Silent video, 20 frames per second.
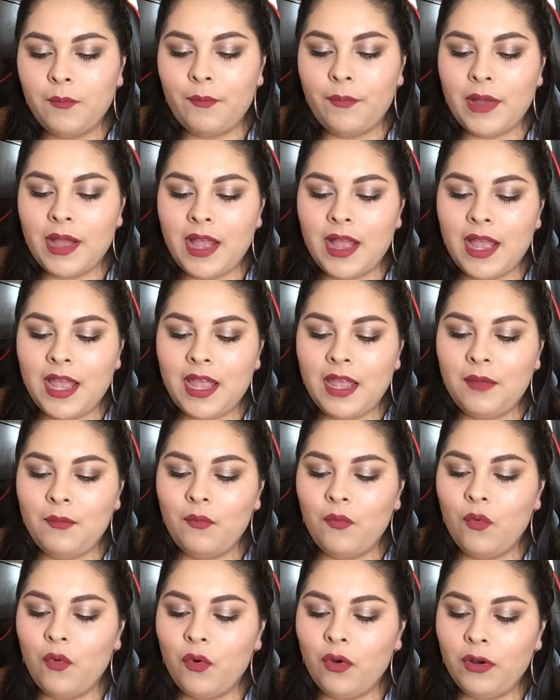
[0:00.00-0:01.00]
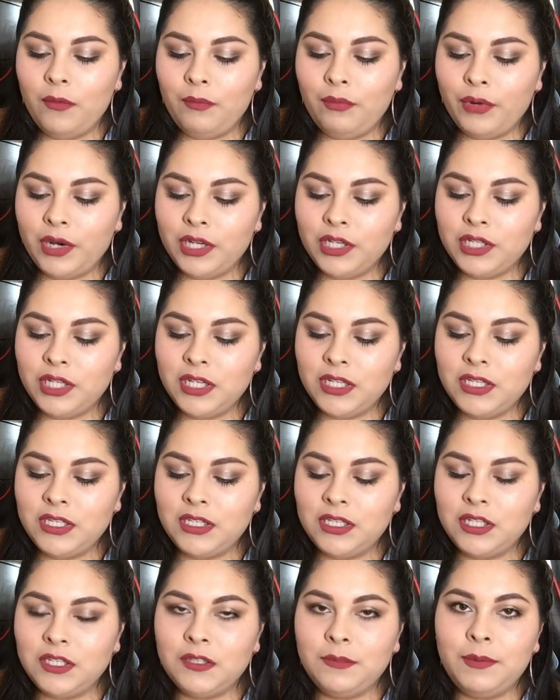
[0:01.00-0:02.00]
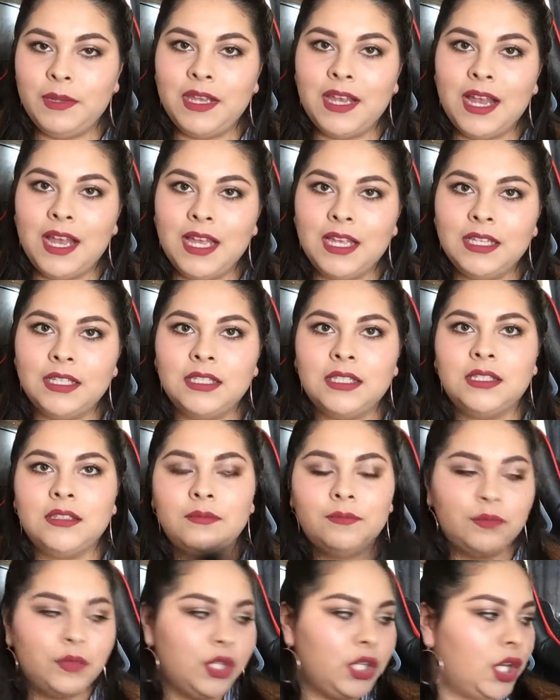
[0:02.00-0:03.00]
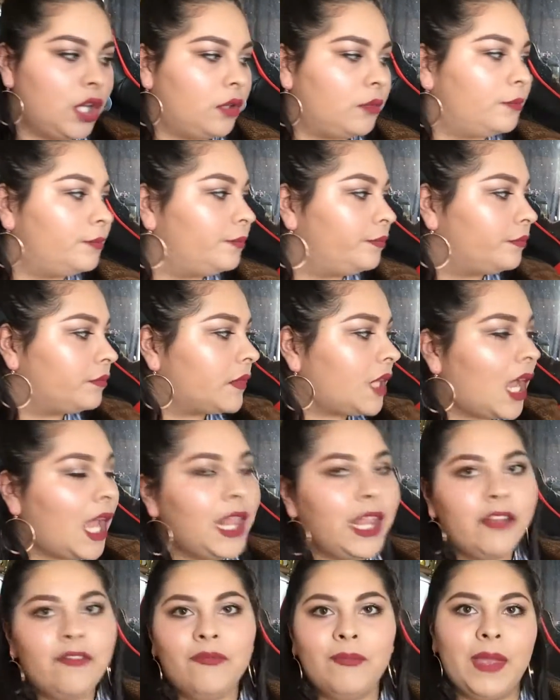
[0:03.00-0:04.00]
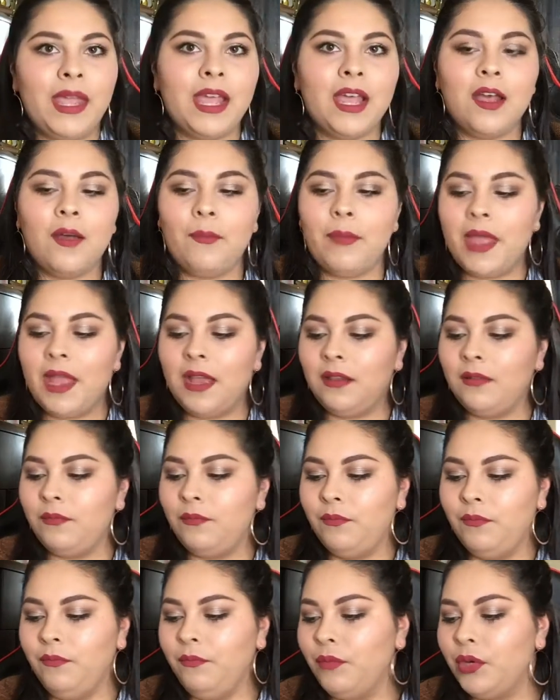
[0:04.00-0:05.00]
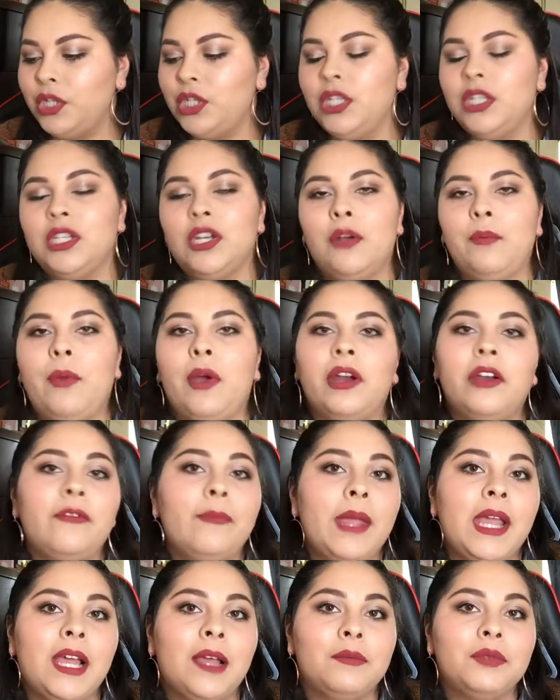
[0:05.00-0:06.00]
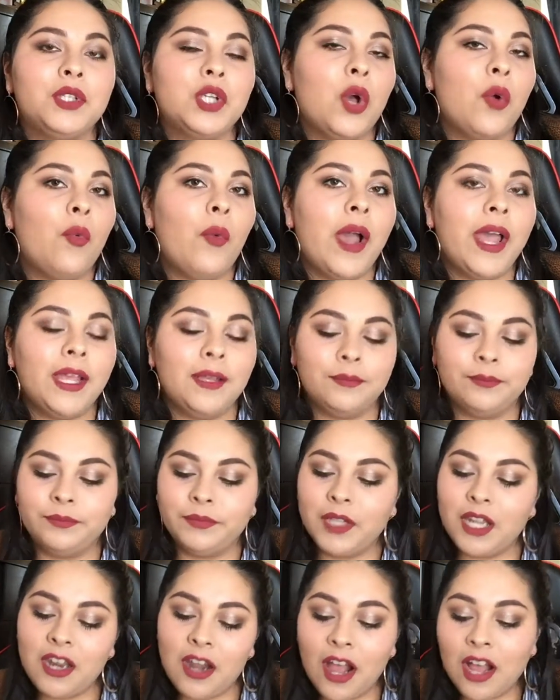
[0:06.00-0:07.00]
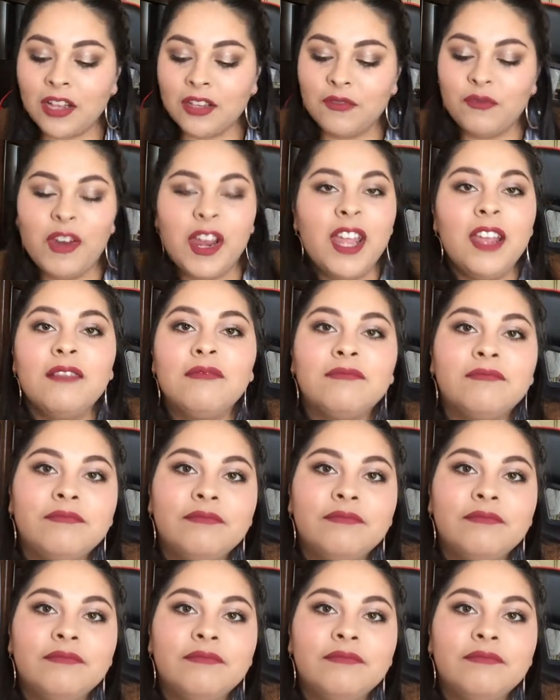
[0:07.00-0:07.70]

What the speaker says: buy more brushes just because, you know, I love makeup and brushes are part of makeup, so why not, right?